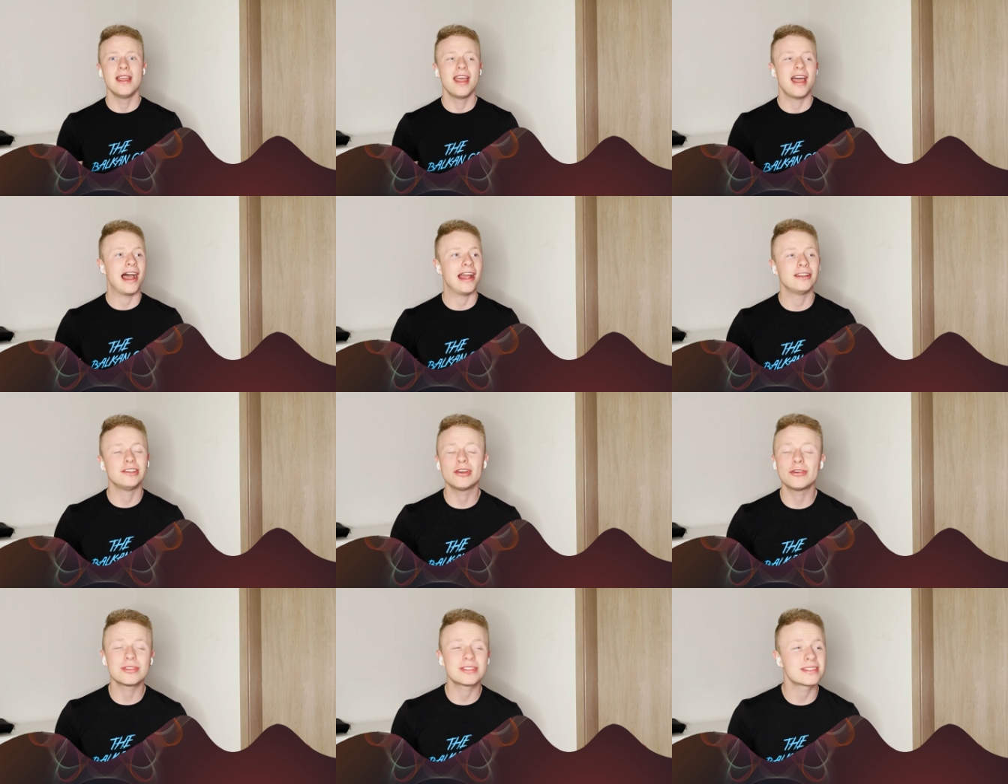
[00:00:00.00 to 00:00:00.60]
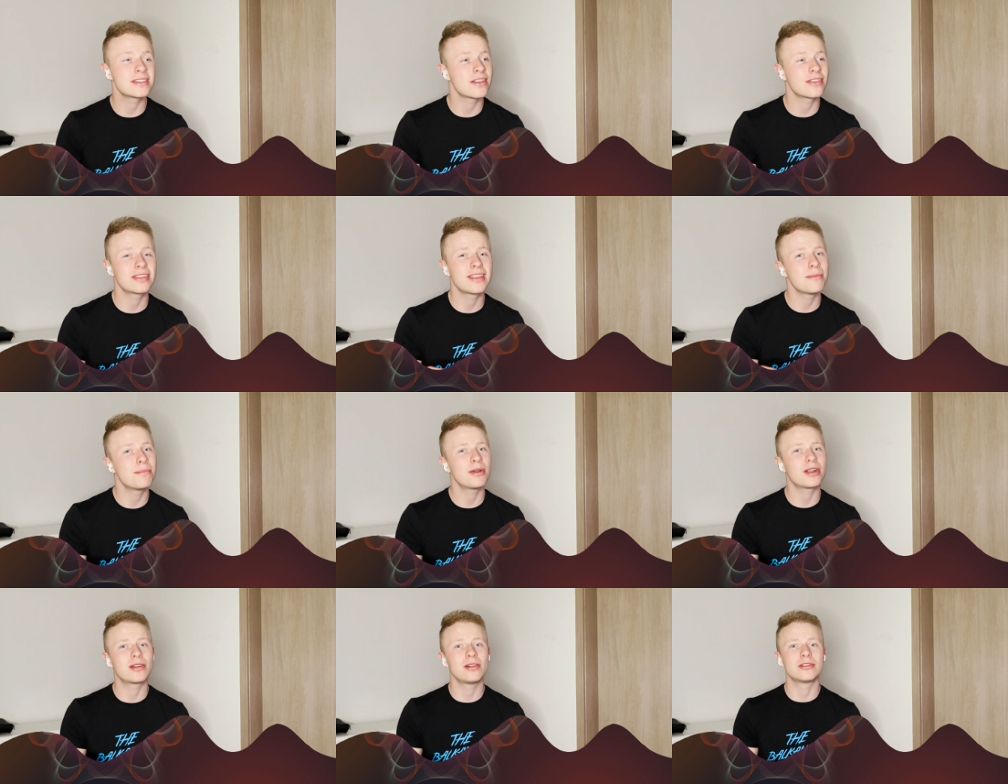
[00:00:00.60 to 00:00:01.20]
I know it's not
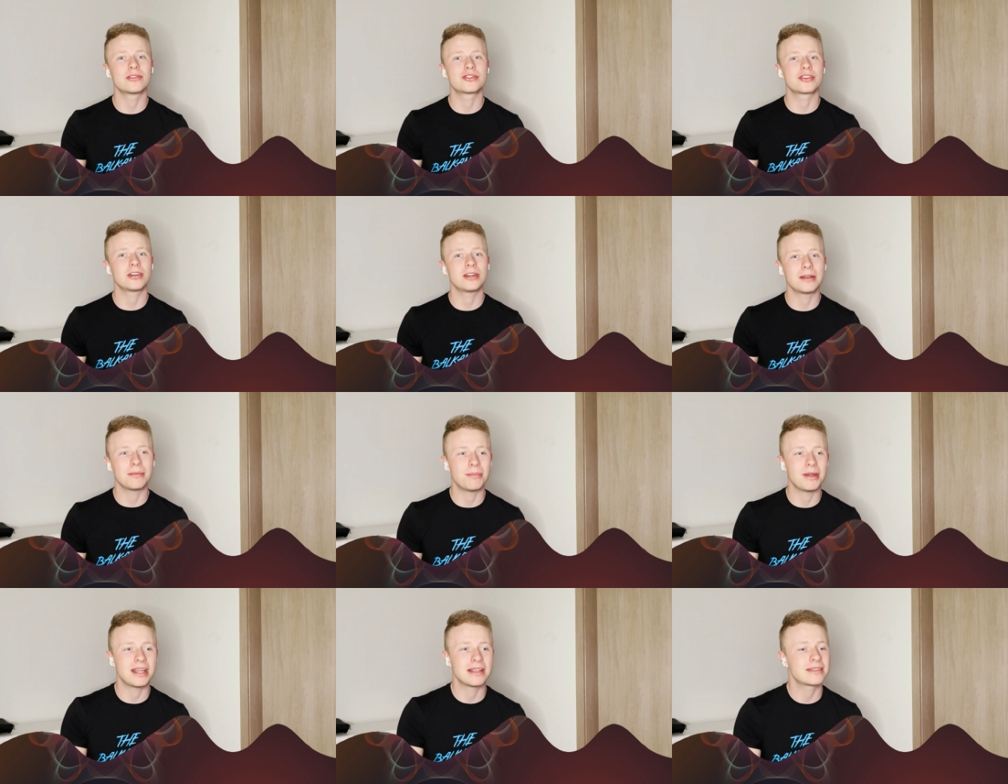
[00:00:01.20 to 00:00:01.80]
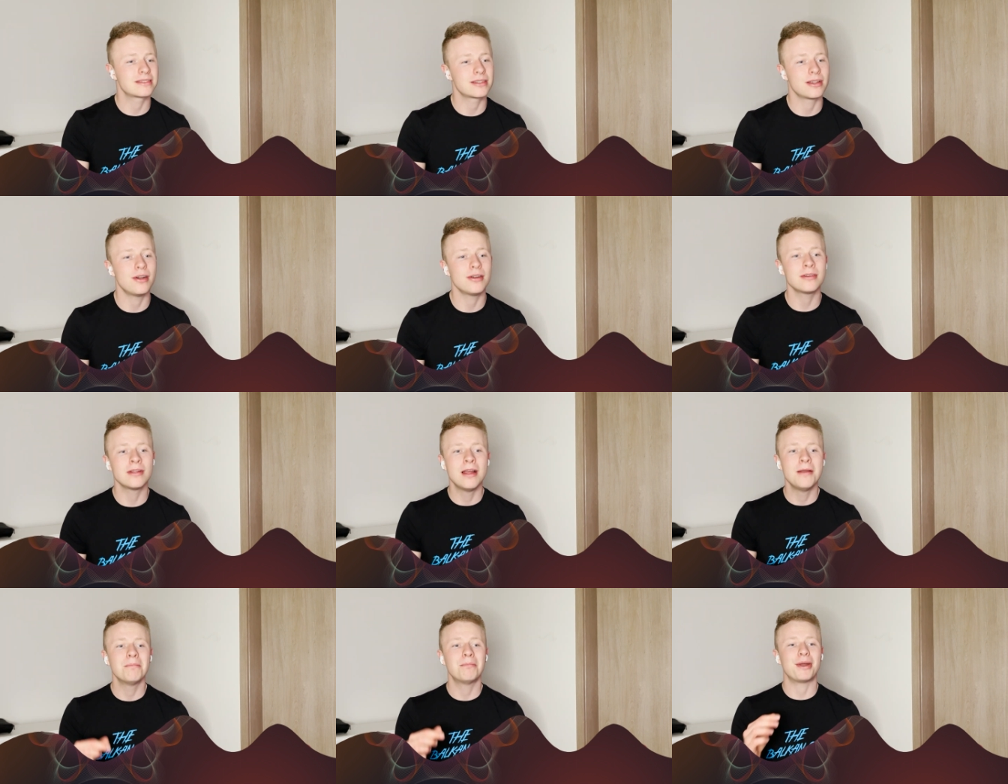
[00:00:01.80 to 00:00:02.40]
typical jury bait
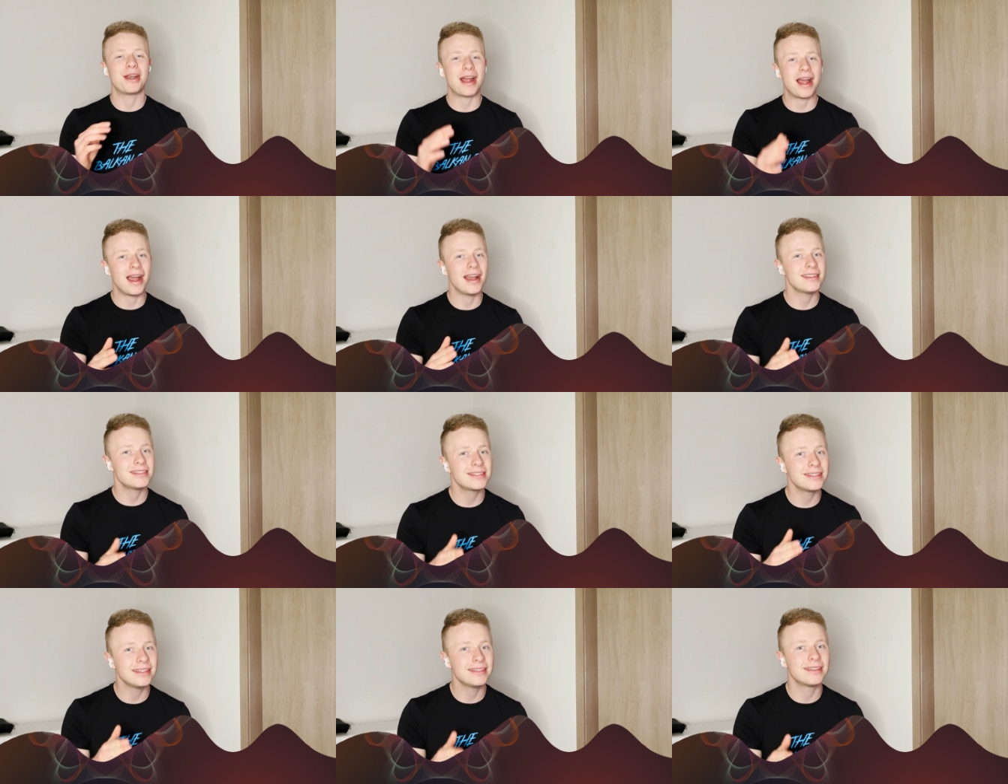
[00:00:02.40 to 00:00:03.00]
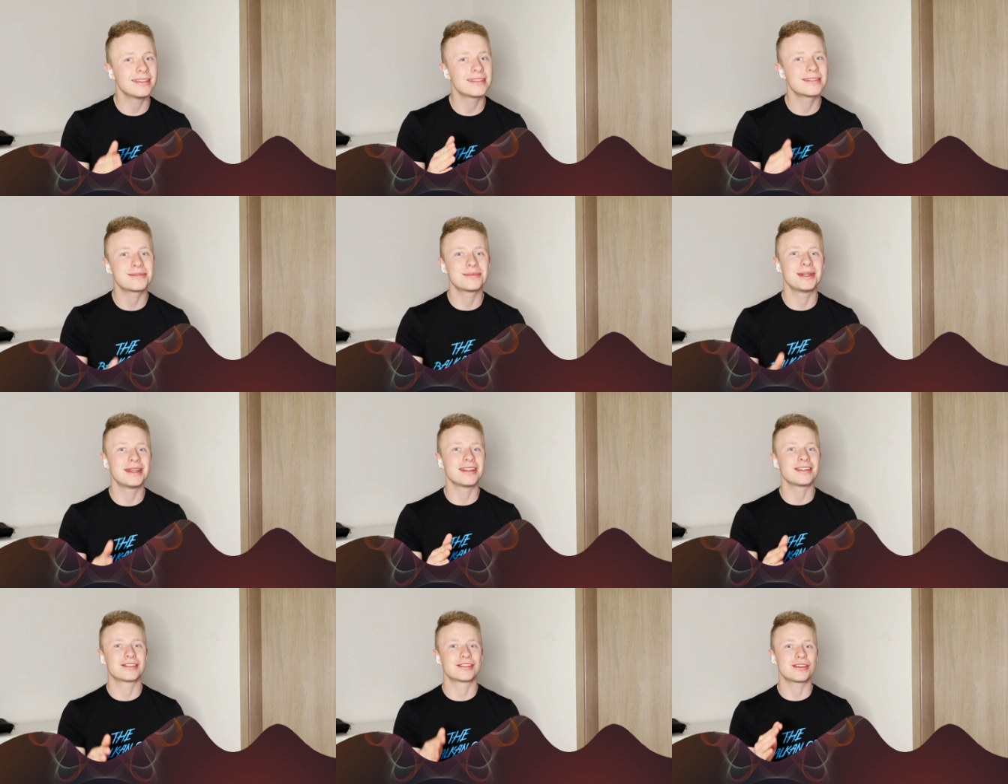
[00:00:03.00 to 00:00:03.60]
song, but I see this
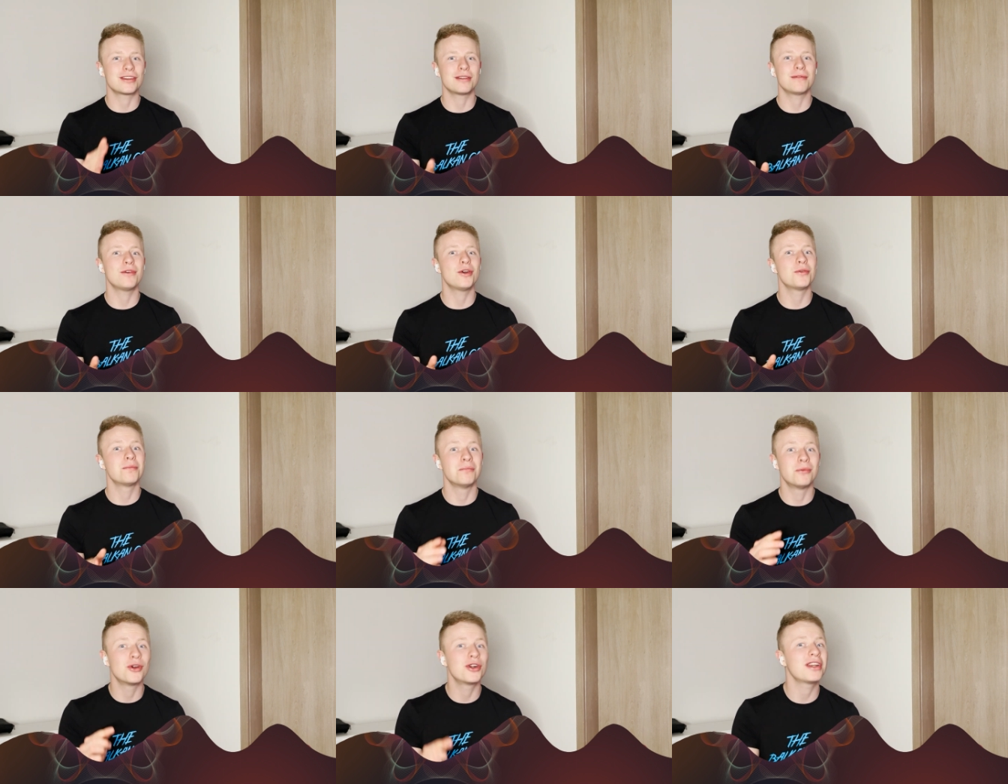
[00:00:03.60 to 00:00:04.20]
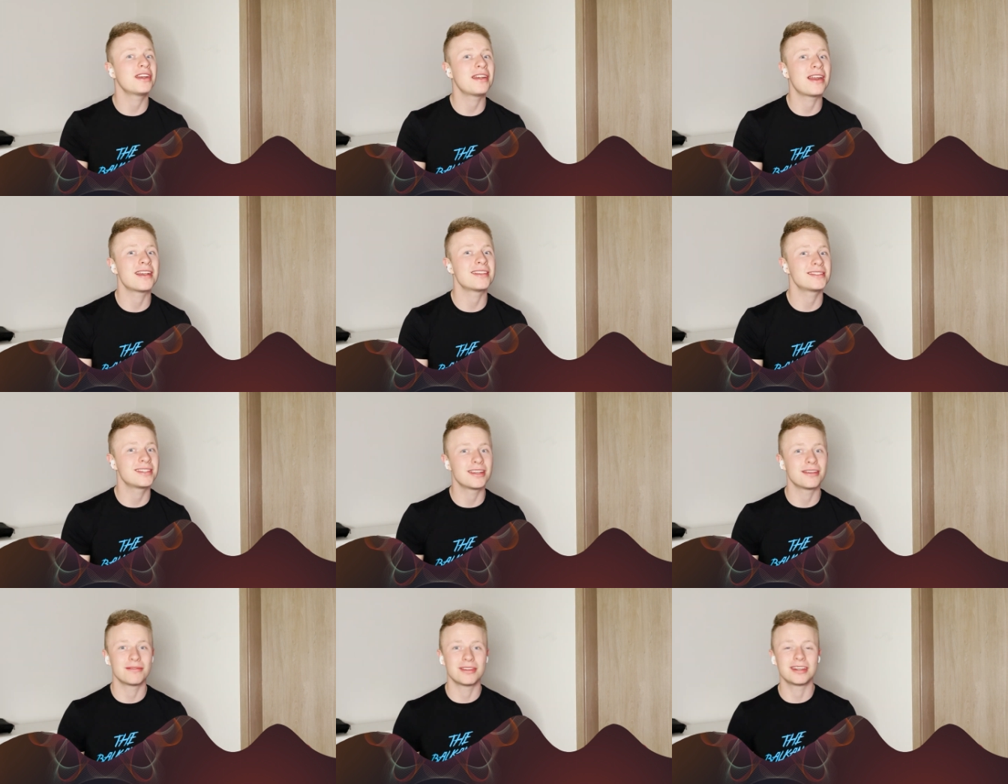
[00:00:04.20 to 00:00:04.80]
winning jury vote more than I
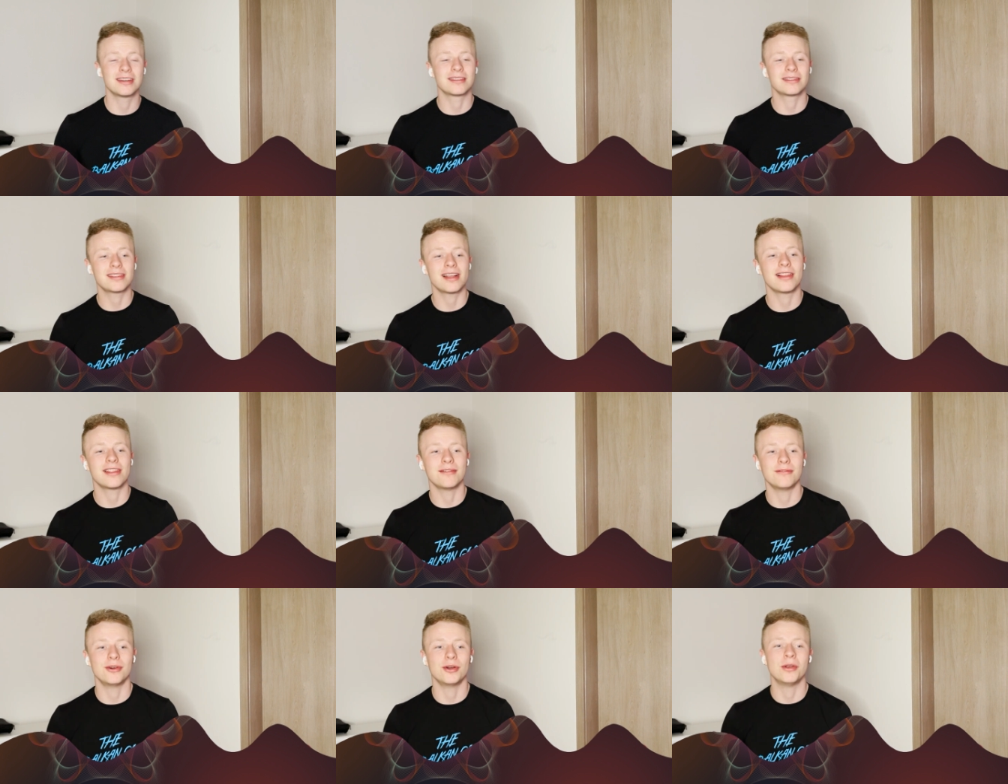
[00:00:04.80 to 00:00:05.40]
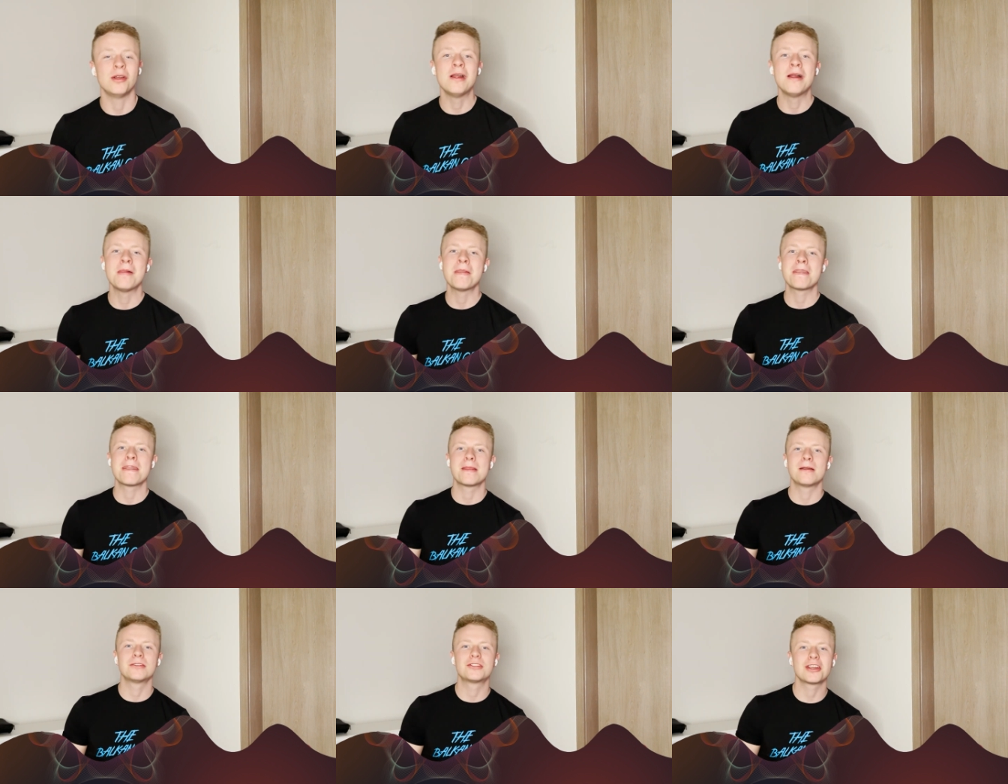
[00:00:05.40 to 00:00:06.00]
see winning televote,
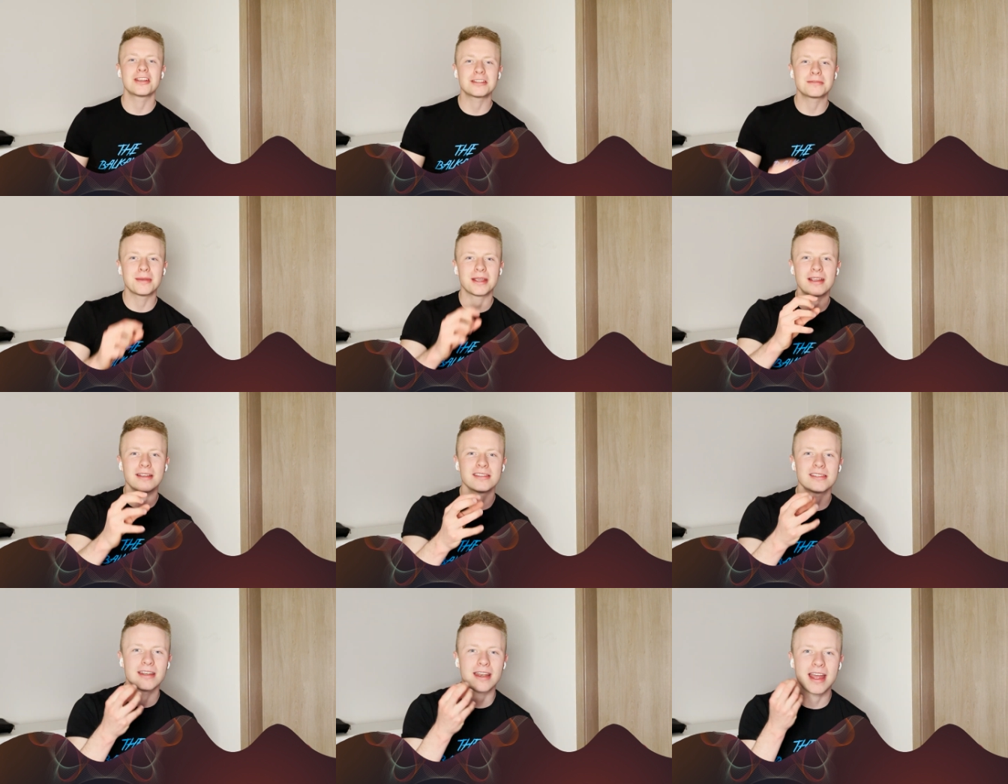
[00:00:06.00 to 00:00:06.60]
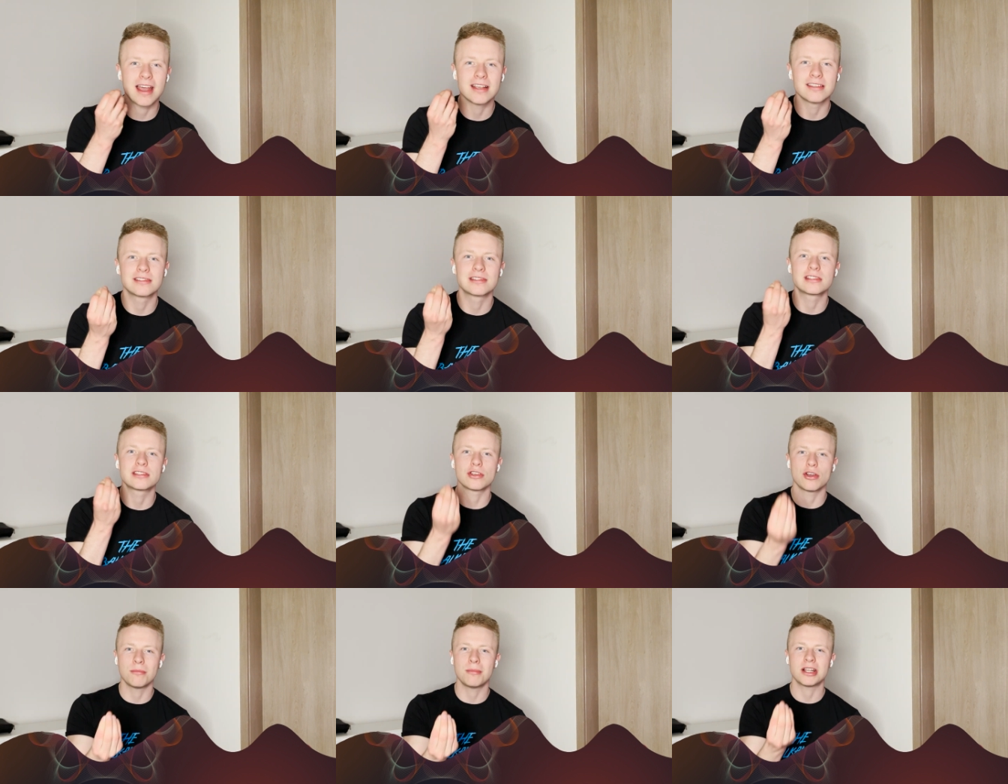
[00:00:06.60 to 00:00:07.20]
just because it has
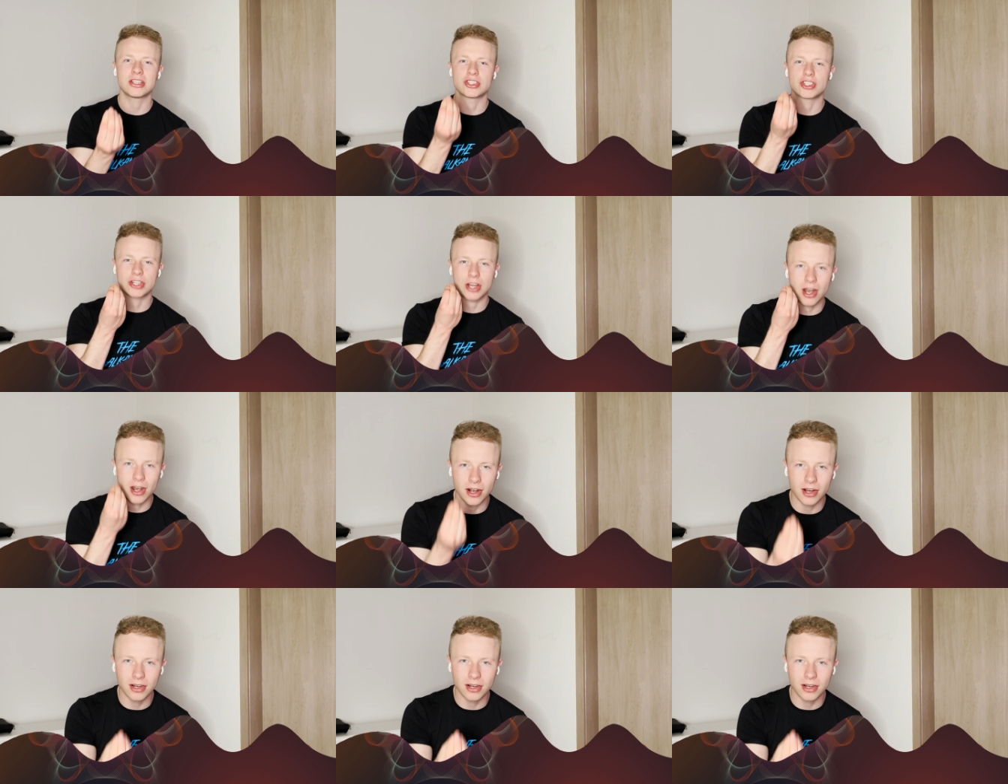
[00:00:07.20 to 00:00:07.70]
so much